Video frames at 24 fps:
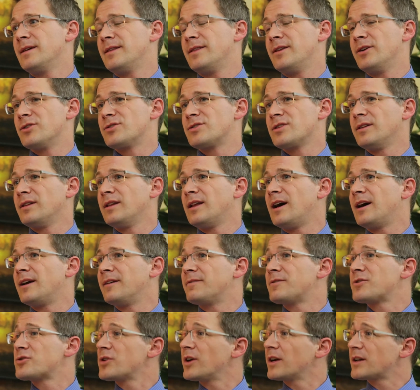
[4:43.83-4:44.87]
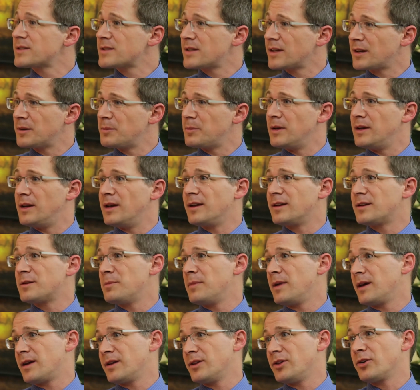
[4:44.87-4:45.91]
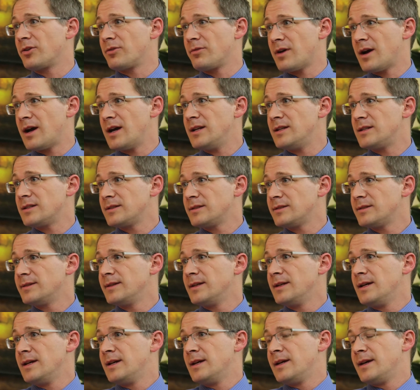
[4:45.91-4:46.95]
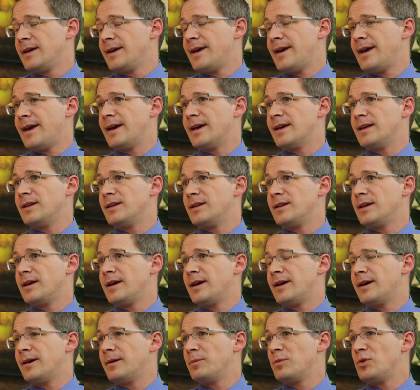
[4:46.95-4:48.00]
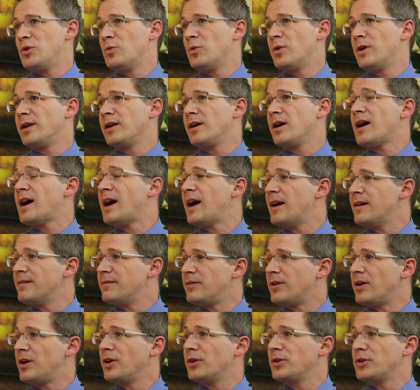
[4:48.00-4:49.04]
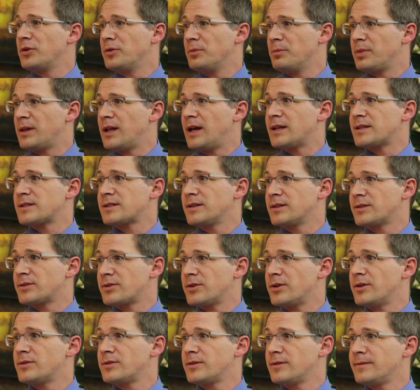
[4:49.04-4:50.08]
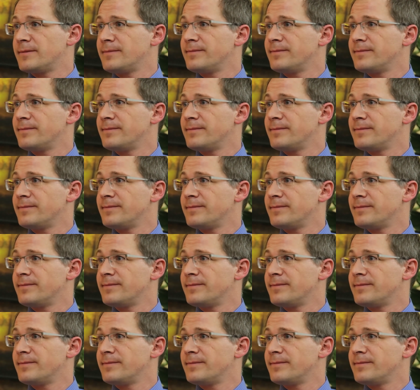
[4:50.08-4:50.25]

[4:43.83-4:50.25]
There's a lot of tricks that can be done to make it look right. And you want a high-volume plastic surgeon.